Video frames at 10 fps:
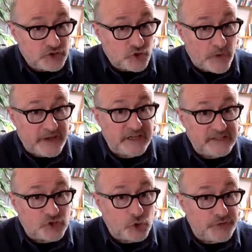So when
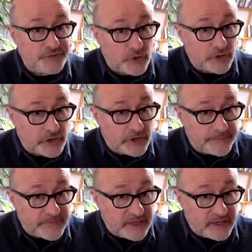it's good
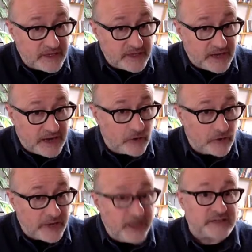for
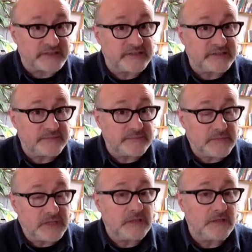our health,
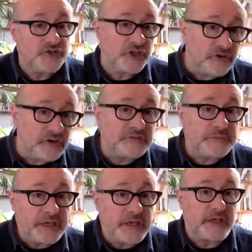generally
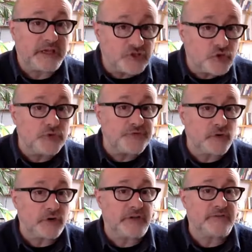speaking, it's good
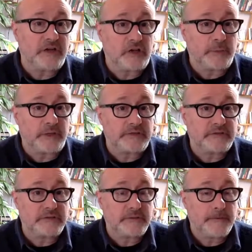for
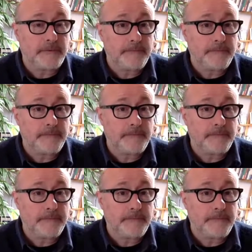environment.